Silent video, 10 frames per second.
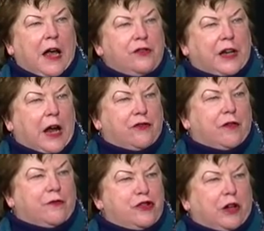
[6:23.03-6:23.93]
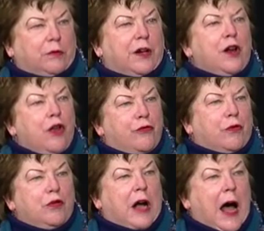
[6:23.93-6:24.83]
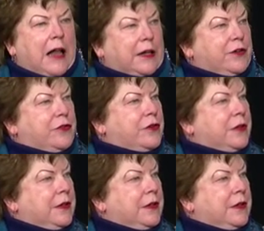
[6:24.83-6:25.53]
education of children through college.